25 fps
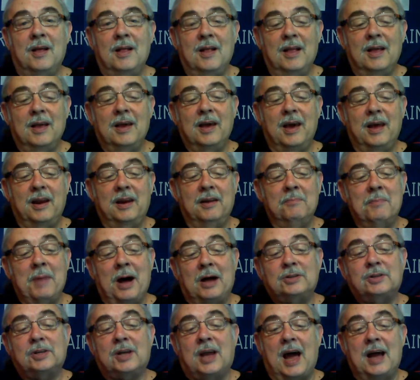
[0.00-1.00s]
And in
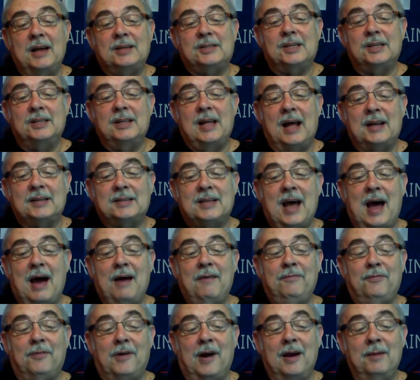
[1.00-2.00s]
most cases, that
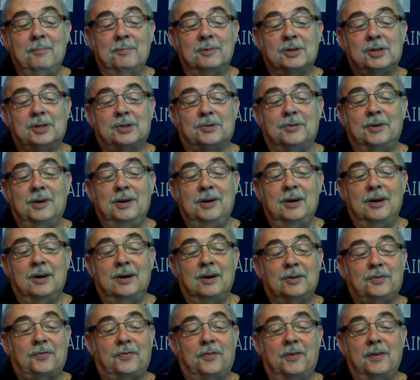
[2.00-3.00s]
time frame is 3
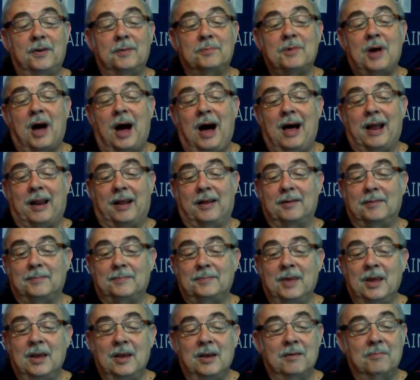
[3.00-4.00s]
years for them to audit,
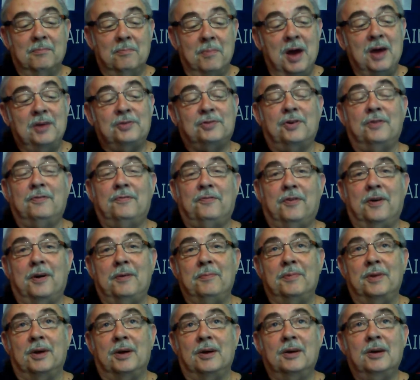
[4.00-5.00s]
measured
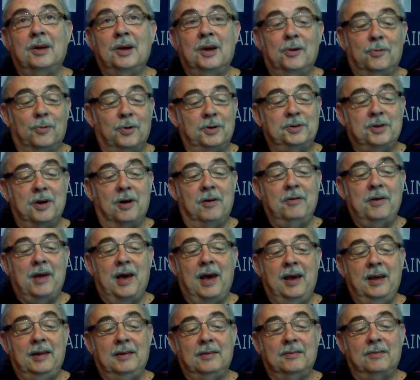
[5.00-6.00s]
from the return
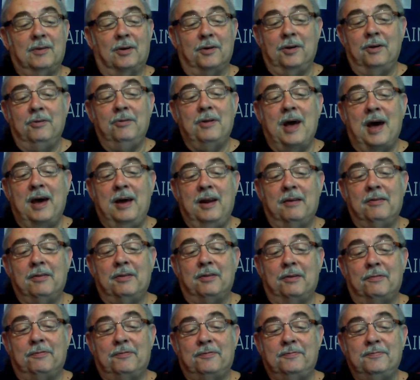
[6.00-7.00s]
date or due date of
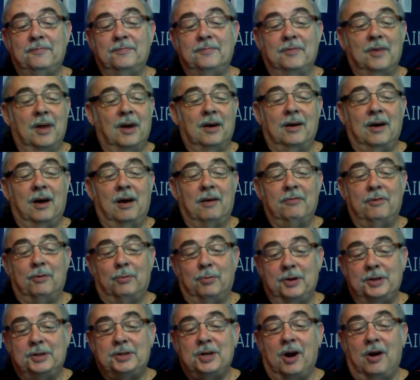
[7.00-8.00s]
the
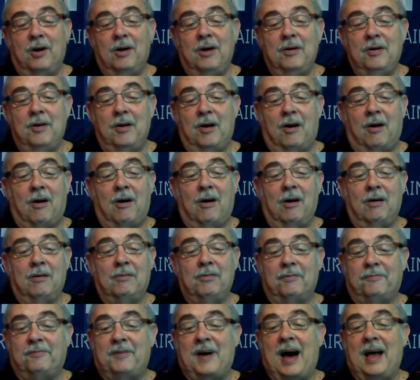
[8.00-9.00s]
return or
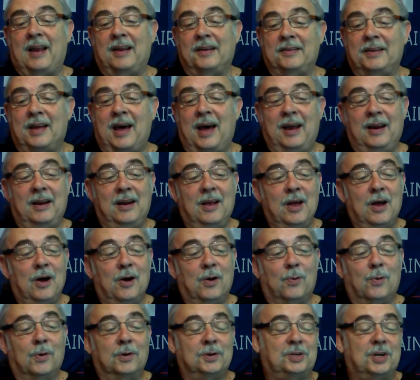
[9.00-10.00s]
the filing date,
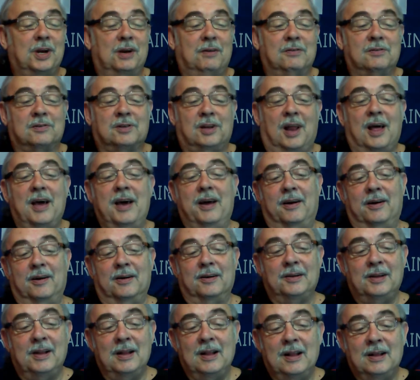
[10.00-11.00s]
whichever is
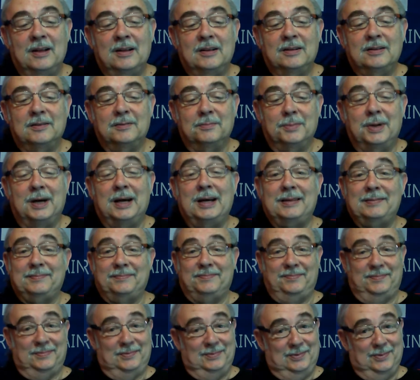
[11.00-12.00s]
later. But
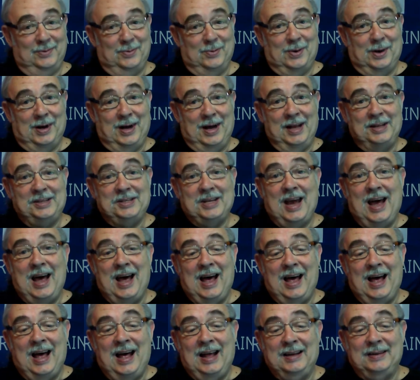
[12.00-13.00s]
watch
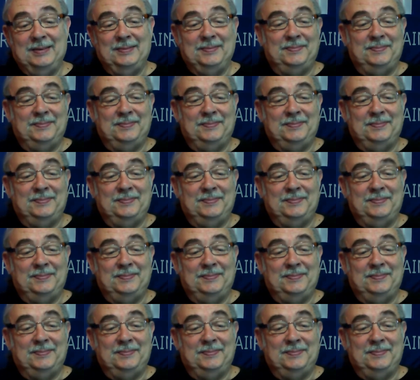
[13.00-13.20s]
out!